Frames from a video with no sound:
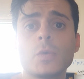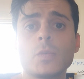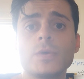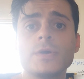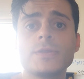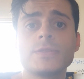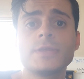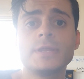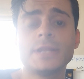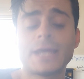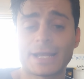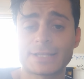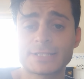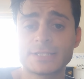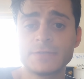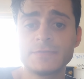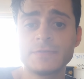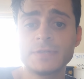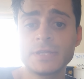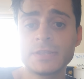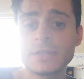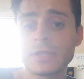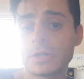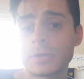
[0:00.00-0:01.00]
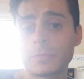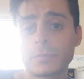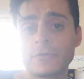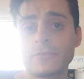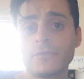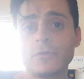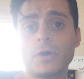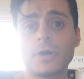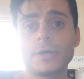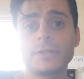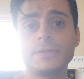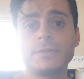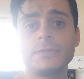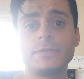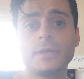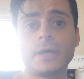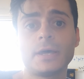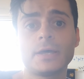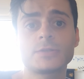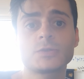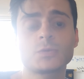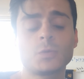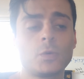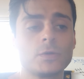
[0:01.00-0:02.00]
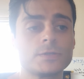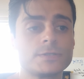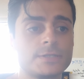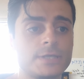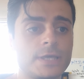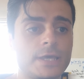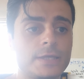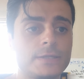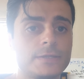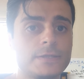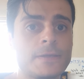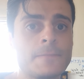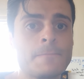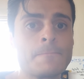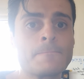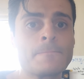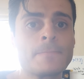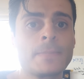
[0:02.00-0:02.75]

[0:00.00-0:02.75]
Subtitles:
with an activity that I provide towards the end,